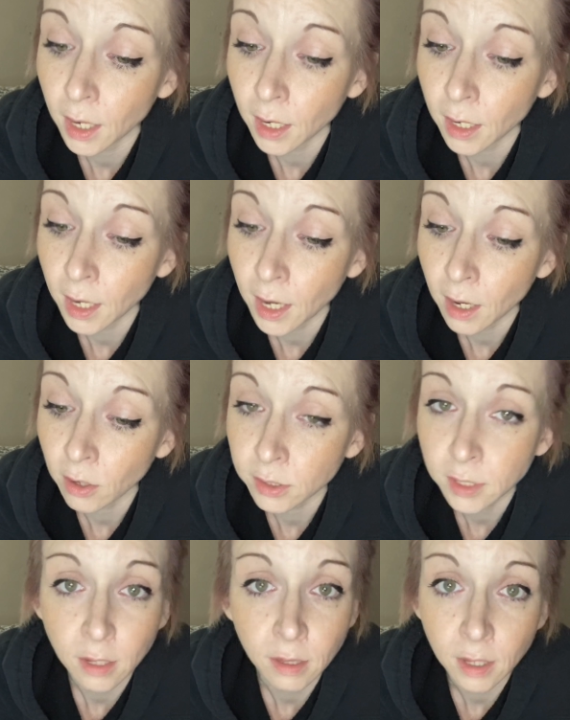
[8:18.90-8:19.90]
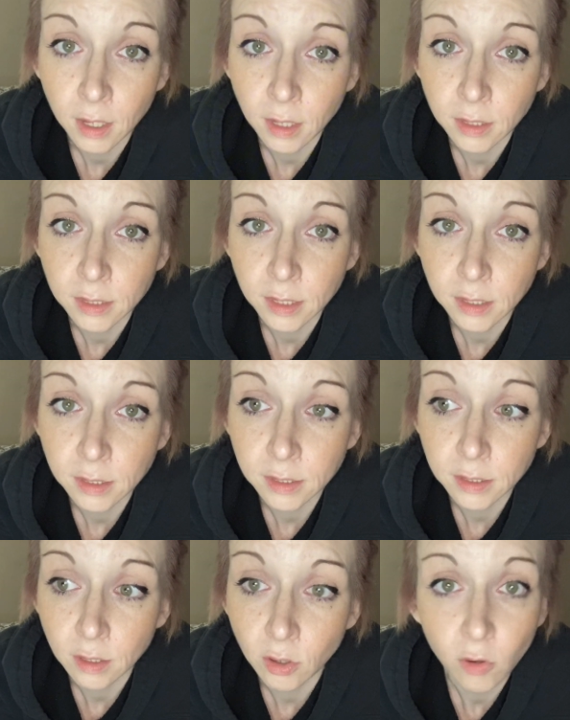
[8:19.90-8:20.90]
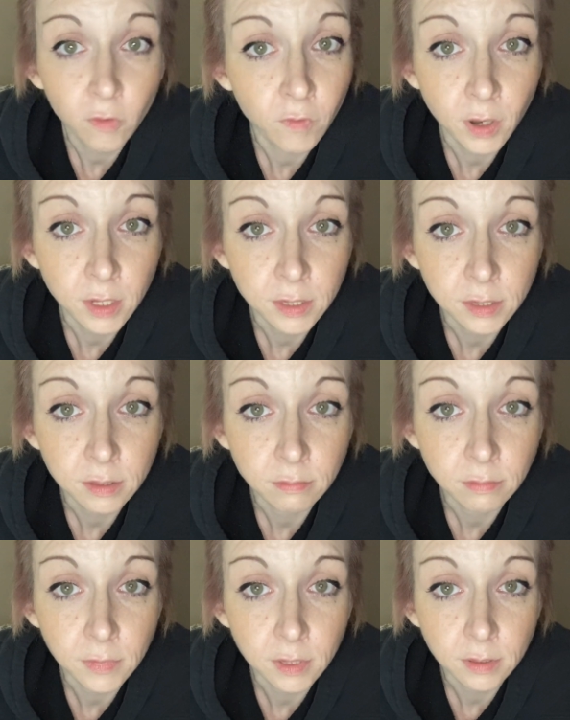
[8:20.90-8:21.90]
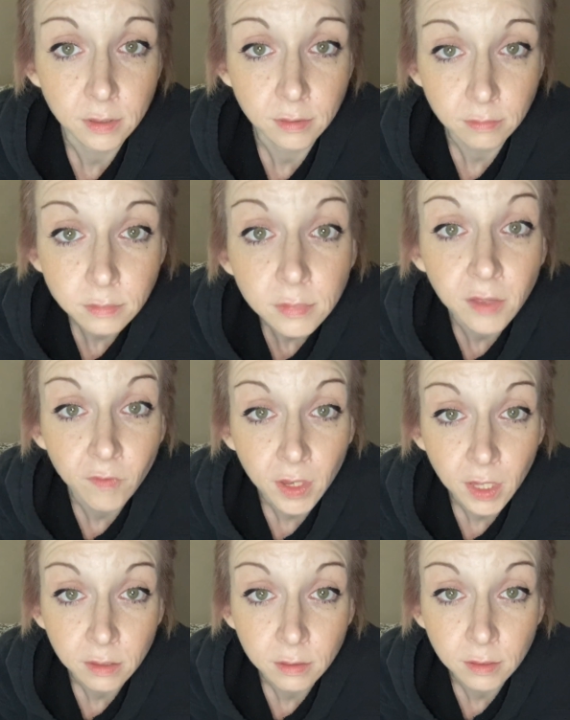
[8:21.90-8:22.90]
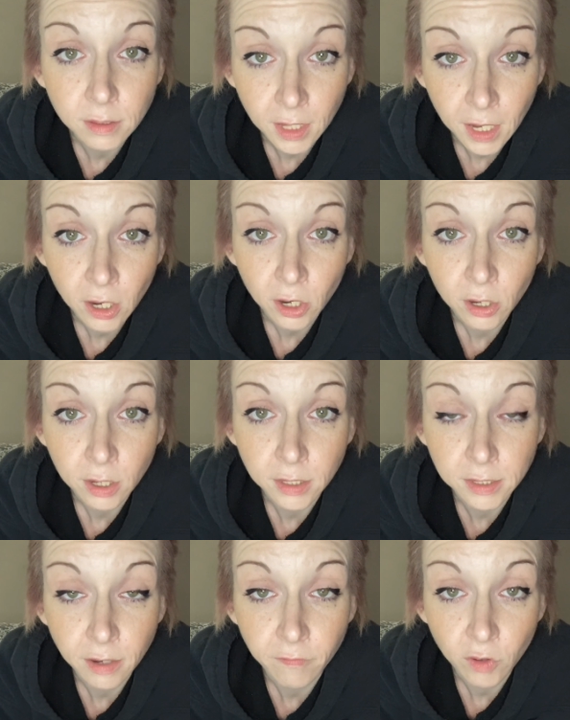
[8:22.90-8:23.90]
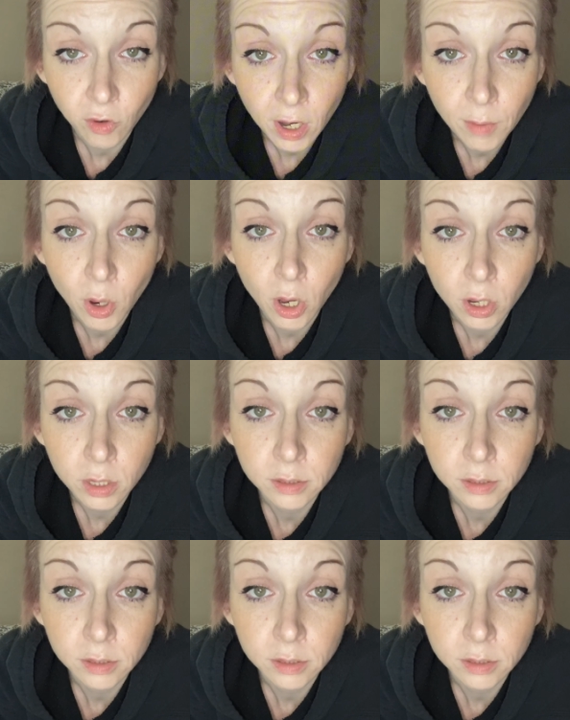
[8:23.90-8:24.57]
now suddenly, since the girlfriend's living there instead of the grandma,